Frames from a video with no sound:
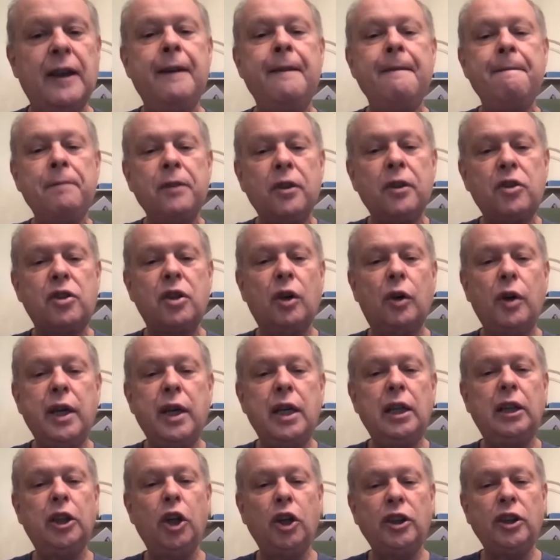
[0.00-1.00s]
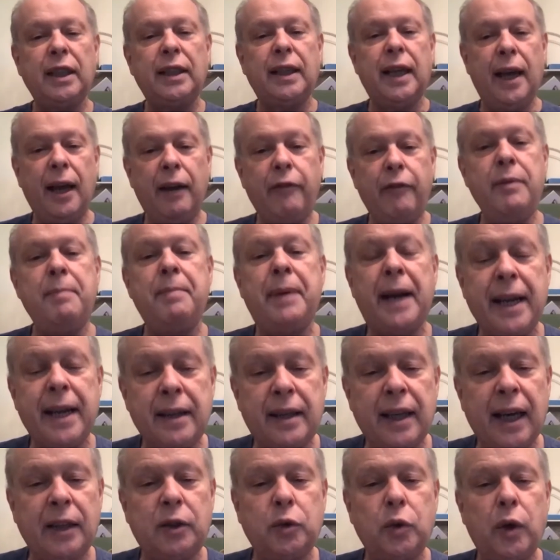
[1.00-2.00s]
Right. So he looked at everybody
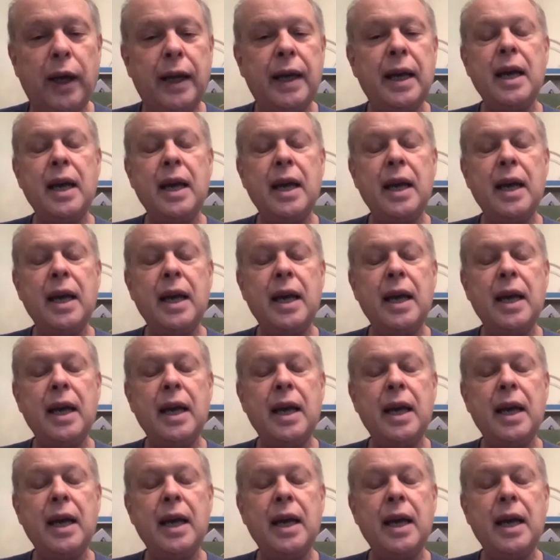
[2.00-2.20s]
that way.